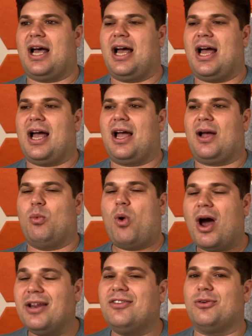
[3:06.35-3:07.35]
I
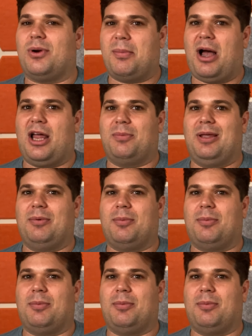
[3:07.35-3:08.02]
wanted to remind people,